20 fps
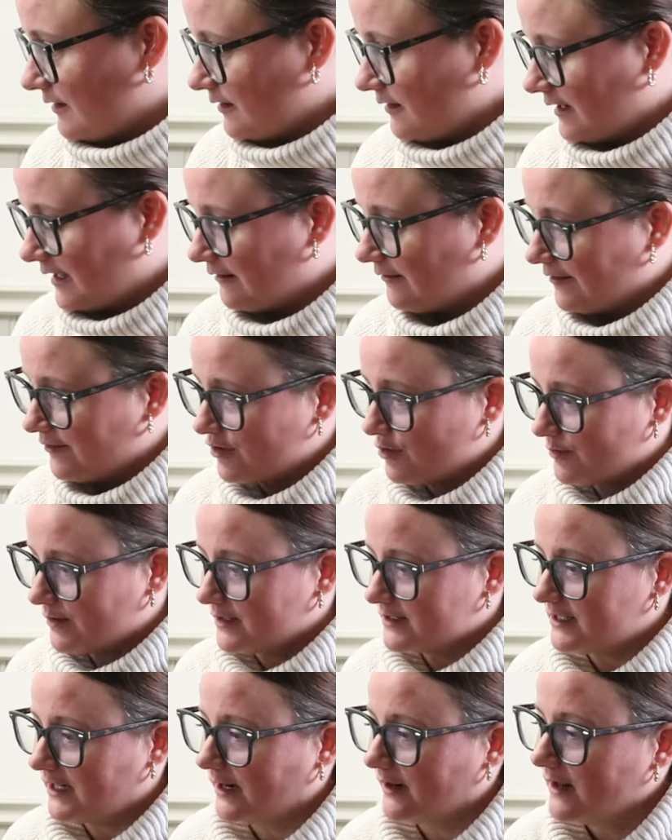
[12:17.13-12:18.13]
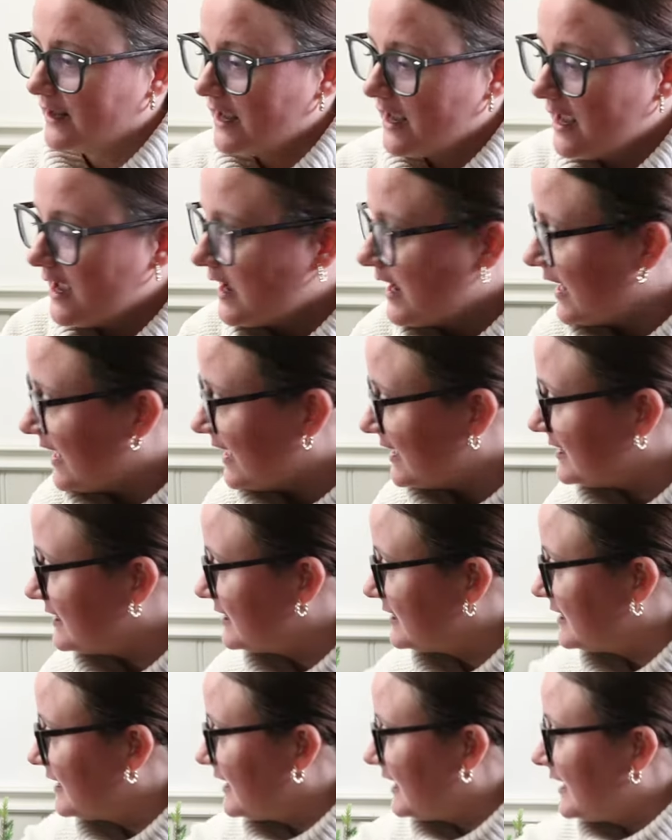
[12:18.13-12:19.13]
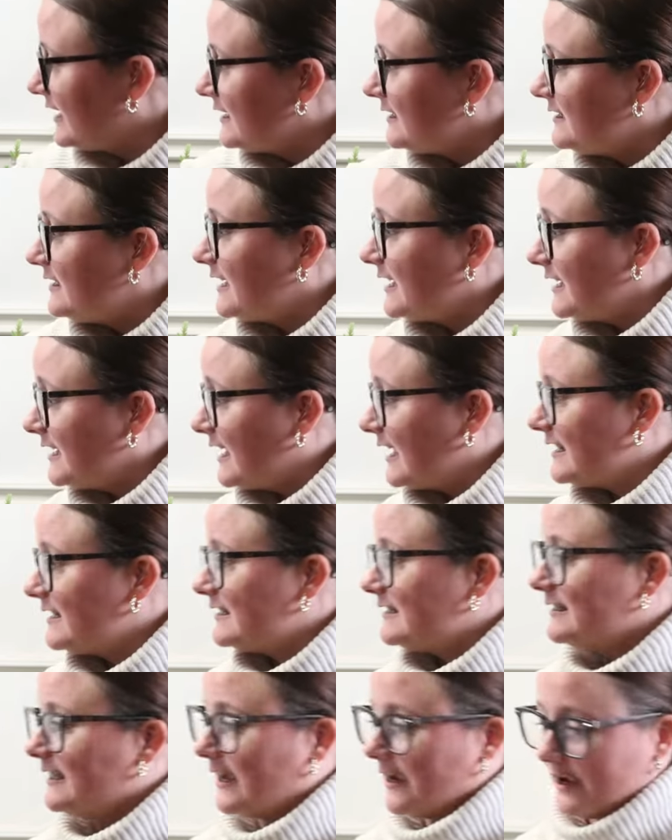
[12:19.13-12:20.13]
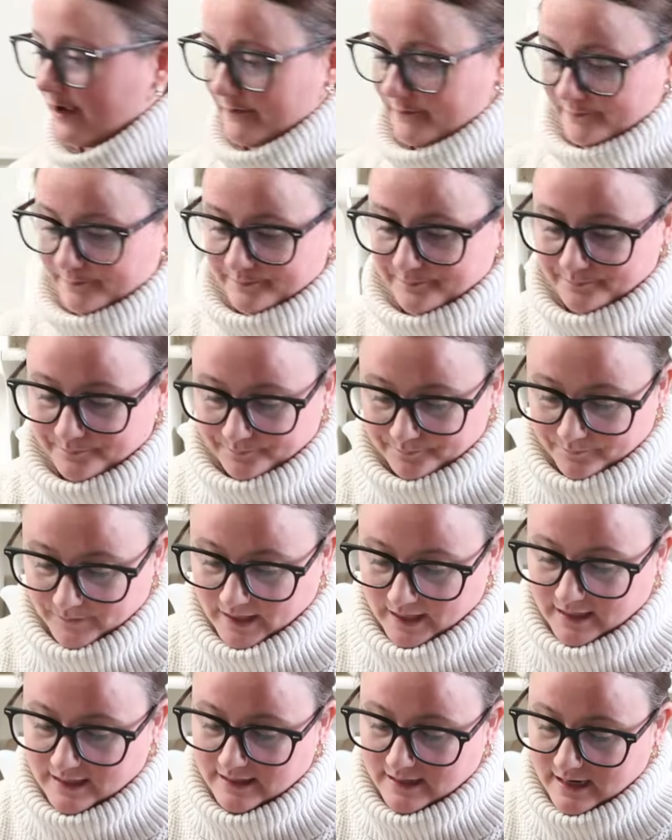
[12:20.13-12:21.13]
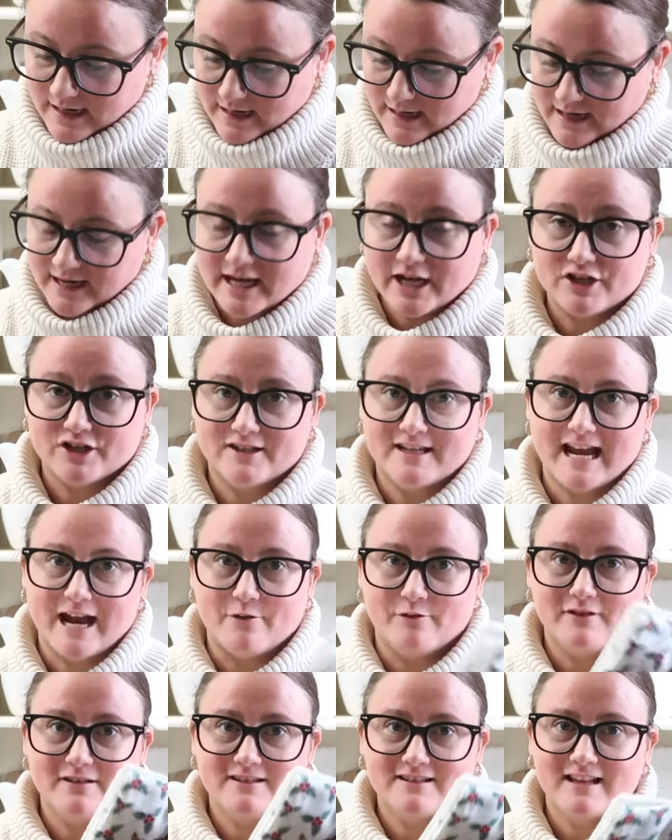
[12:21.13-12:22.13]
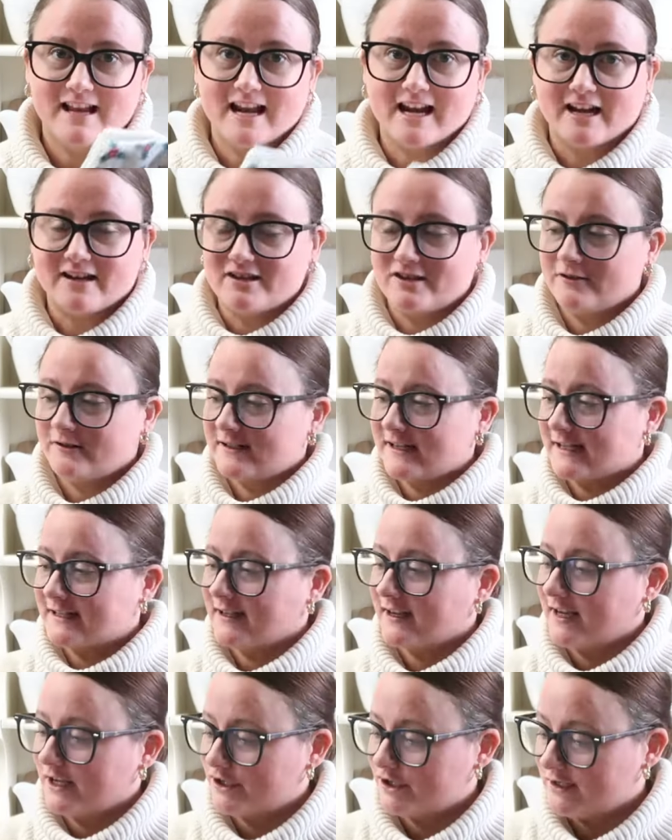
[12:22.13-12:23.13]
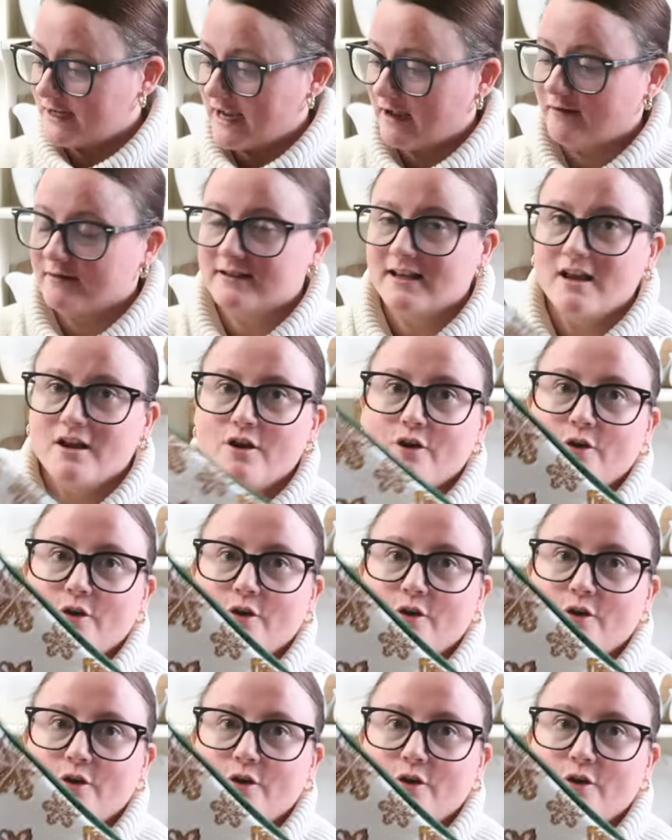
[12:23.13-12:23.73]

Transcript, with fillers: I don't even know where to start. I did, did get some kitchen towels. I got two sets of kitchen towels.